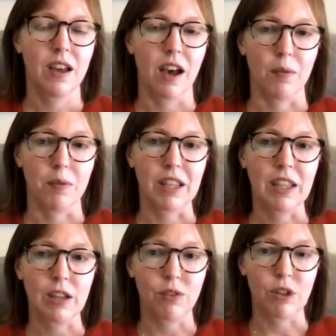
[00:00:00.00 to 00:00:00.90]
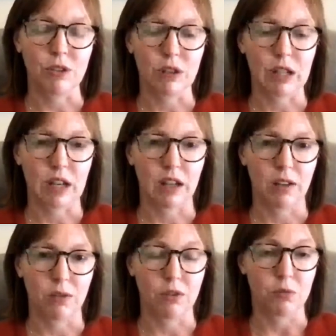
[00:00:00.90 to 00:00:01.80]
And I think if you don't get
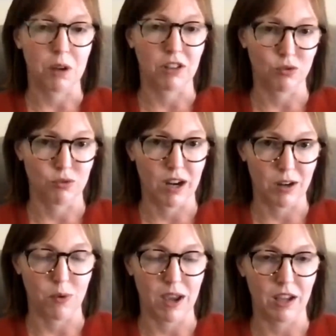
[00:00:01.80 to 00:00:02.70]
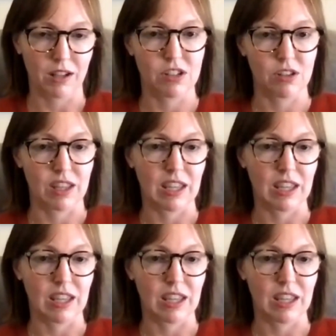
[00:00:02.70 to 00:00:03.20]
a response right away to the